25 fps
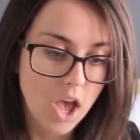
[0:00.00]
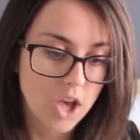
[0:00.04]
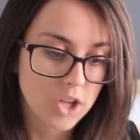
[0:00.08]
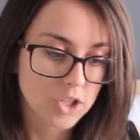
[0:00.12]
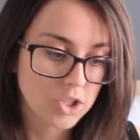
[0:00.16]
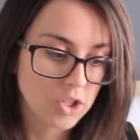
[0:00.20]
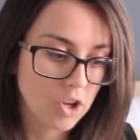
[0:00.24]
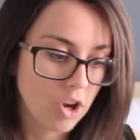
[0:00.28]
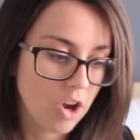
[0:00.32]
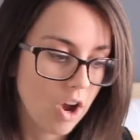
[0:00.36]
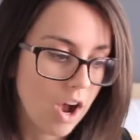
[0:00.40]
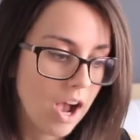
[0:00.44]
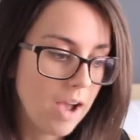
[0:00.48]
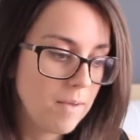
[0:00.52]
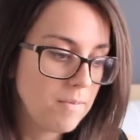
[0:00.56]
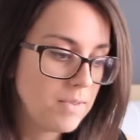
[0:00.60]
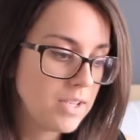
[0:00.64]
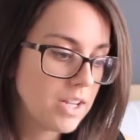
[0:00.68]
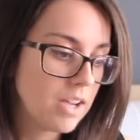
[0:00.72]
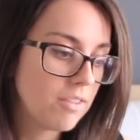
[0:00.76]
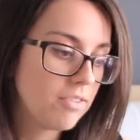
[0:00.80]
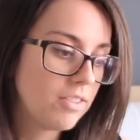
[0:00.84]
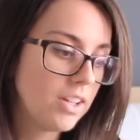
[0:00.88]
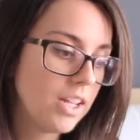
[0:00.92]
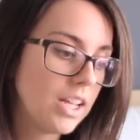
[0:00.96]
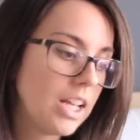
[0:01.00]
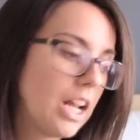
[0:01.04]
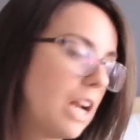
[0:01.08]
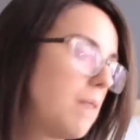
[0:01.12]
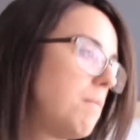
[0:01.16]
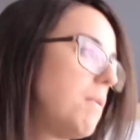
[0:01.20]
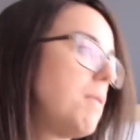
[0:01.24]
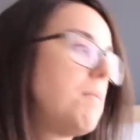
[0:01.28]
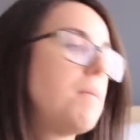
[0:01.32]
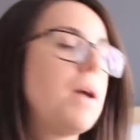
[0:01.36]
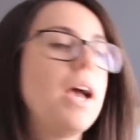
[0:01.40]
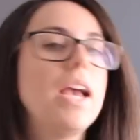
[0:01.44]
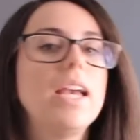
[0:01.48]
So I'm definitely going
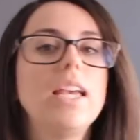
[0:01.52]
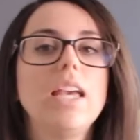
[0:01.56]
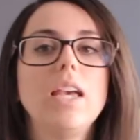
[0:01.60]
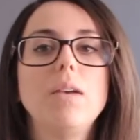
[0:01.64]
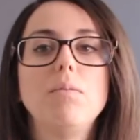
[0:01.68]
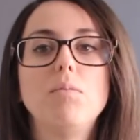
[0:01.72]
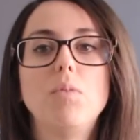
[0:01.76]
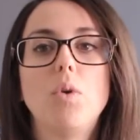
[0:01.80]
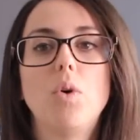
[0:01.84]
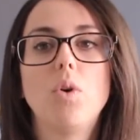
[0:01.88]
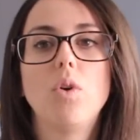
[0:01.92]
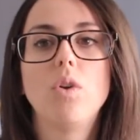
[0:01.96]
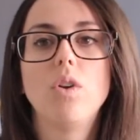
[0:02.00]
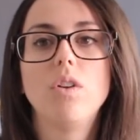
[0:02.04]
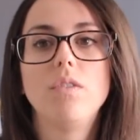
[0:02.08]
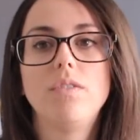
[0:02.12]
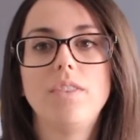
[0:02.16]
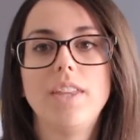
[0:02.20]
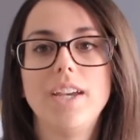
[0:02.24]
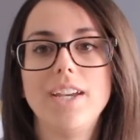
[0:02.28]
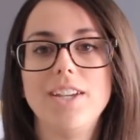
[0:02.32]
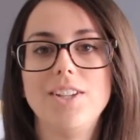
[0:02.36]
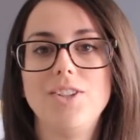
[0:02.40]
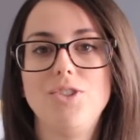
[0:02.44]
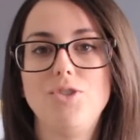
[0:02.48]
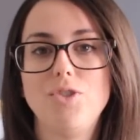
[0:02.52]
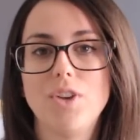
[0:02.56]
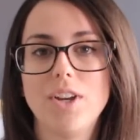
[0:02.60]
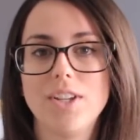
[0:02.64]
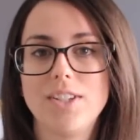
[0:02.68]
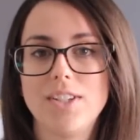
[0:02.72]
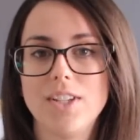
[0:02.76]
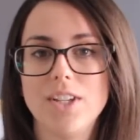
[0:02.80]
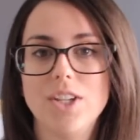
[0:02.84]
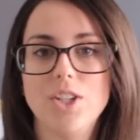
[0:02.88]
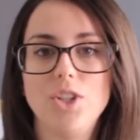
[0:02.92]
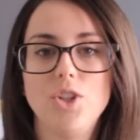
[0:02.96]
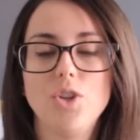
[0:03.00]
to be making more of these
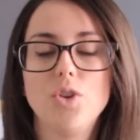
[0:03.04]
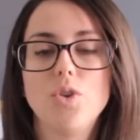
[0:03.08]
dresses.